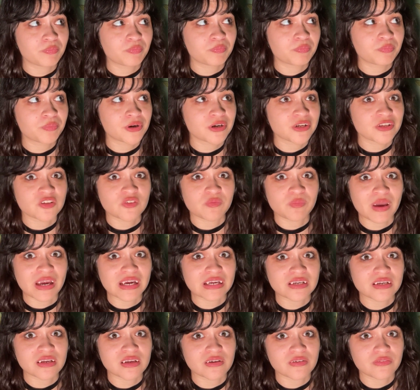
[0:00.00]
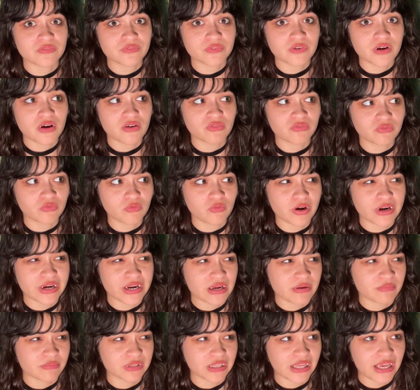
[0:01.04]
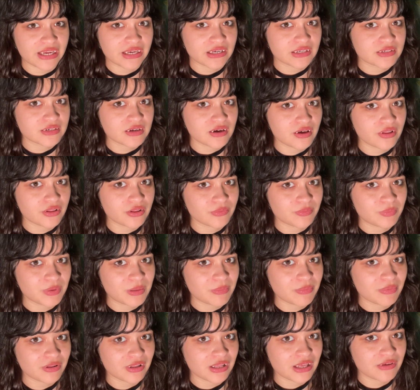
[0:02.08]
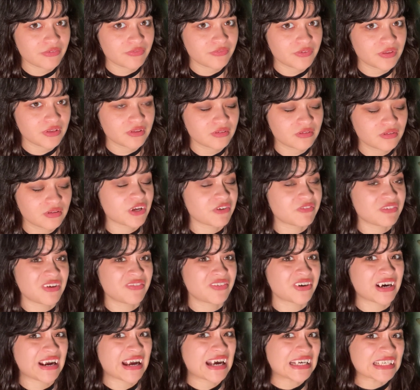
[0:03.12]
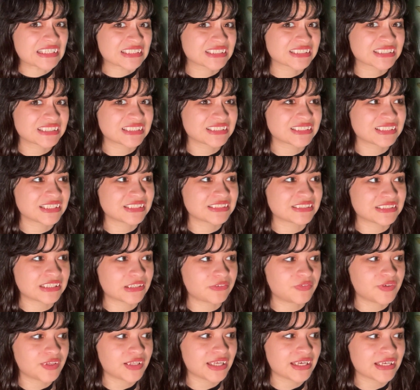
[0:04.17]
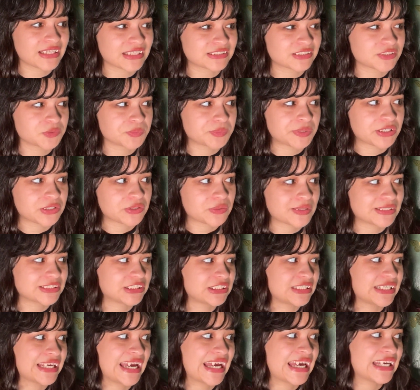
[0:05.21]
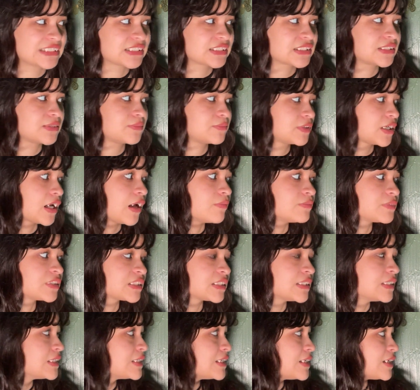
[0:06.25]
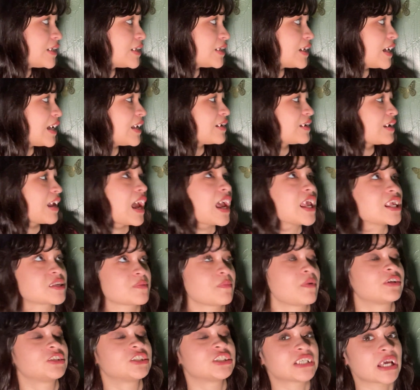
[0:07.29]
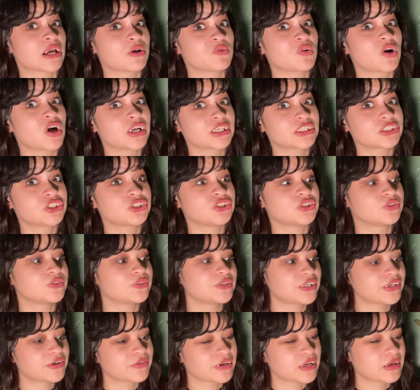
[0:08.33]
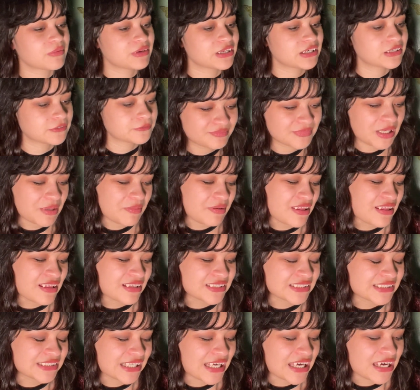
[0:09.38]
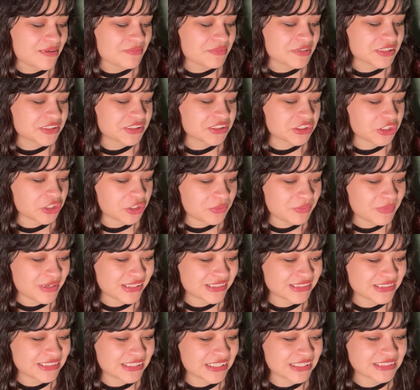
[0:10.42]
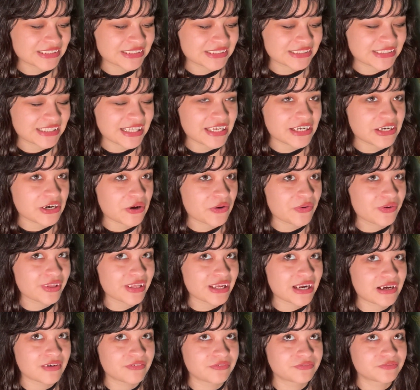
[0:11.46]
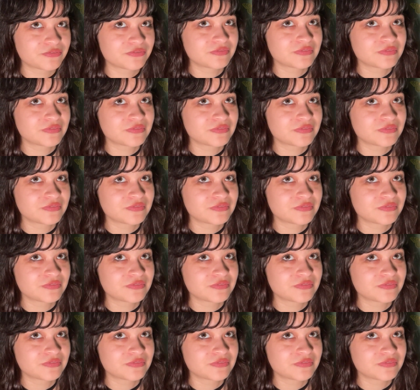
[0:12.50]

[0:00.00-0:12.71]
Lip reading: perspective of what I'm like to other people, I feel. I've never asked because I feel like that's a weird question to ask sometimes. And as much as I want to, you know what I mean? Maybe they'll say I'm determined because they know that I've